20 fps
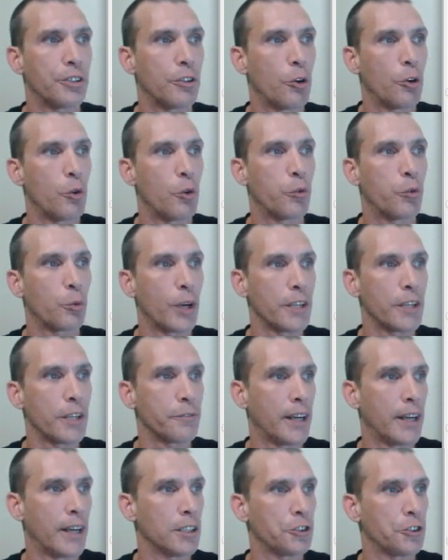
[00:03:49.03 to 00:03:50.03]
overwrite
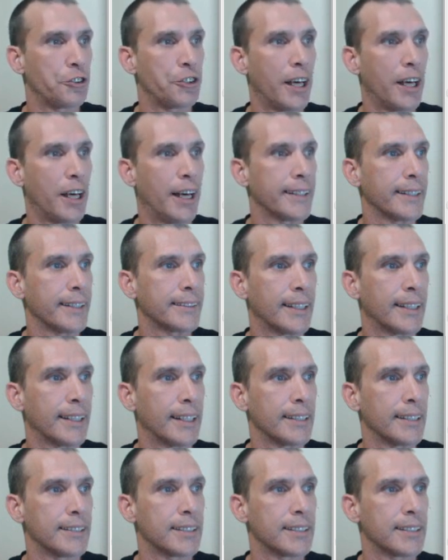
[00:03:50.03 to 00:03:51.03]
files to hide
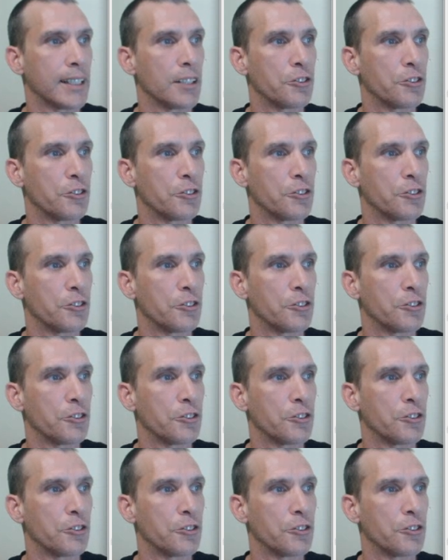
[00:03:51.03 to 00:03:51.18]
content,